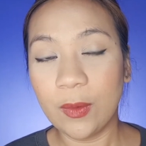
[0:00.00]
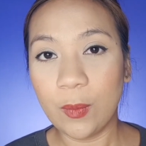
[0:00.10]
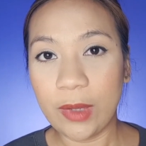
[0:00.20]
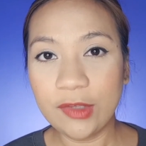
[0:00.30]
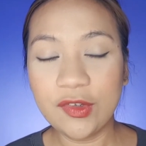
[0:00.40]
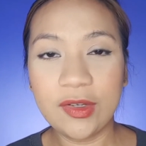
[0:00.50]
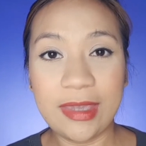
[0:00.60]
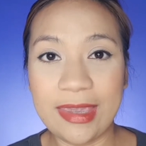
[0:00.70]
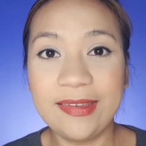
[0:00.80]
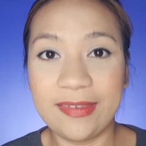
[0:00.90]
which
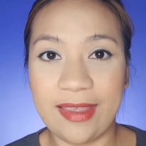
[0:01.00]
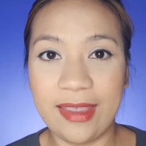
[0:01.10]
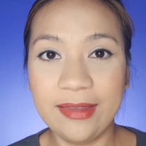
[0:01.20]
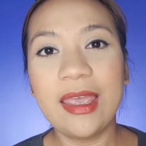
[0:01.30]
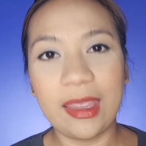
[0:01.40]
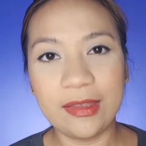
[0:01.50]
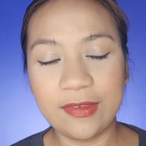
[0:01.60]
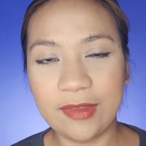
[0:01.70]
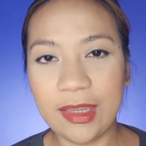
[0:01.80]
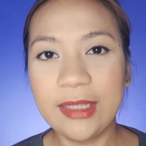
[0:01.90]
he said,
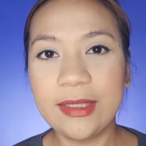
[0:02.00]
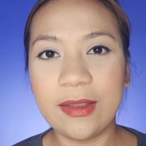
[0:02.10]
instead